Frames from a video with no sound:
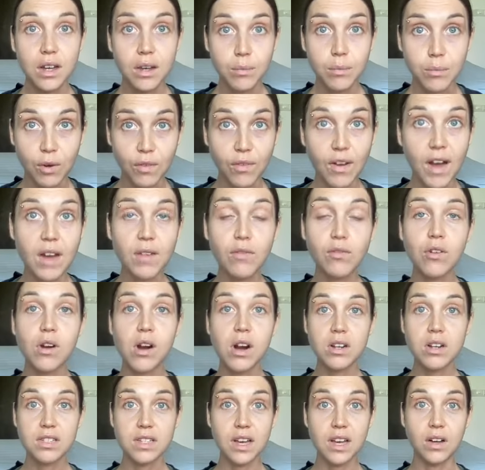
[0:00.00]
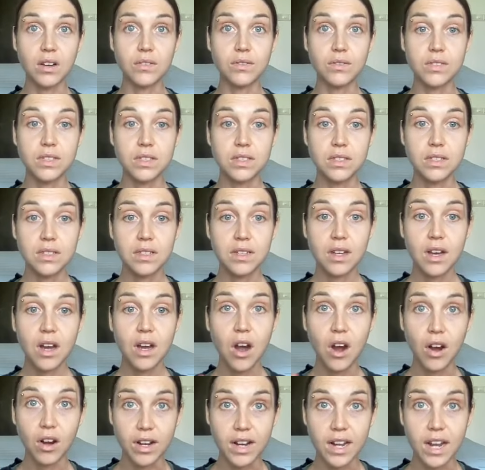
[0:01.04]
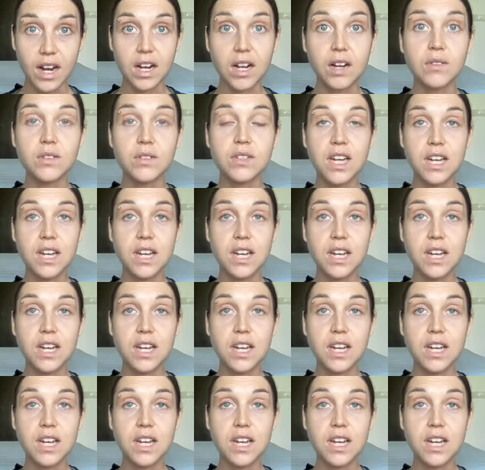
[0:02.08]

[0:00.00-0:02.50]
provide for ourselves, our caregivers